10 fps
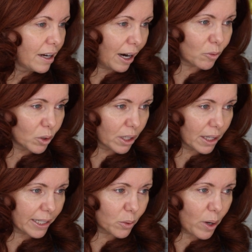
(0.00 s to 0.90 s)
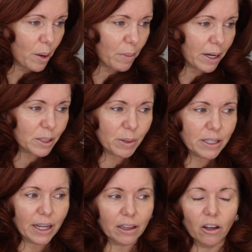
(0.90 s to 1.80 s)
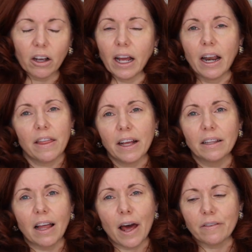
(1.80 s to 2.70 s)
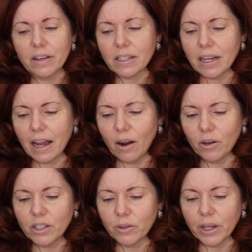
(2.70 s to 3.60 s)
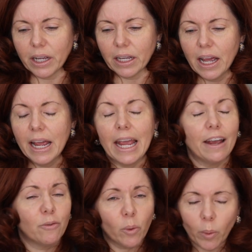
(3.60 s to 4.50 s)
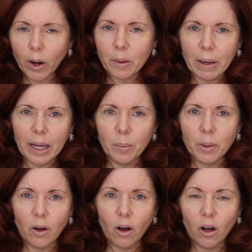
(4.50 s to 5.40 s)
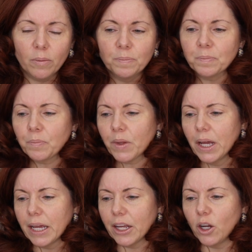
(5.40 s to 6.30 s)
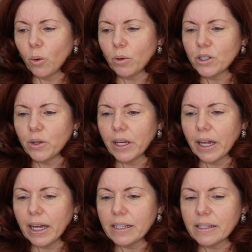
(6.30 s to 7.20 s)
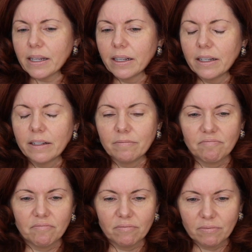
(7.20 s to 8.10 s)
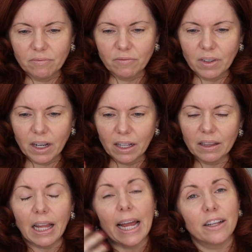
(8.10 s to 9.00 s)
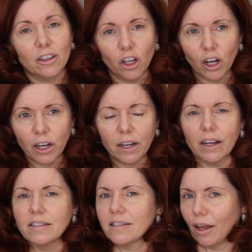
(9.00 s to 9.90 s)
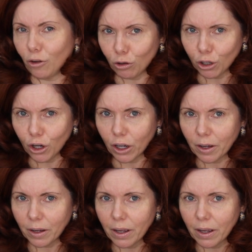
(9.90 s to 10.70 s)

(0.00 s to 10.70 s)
really like the way it makes my skin look. And I think a lot of us now are doing, if we're wearing makeup at all, you know, we're doing it a light look, a subtle look,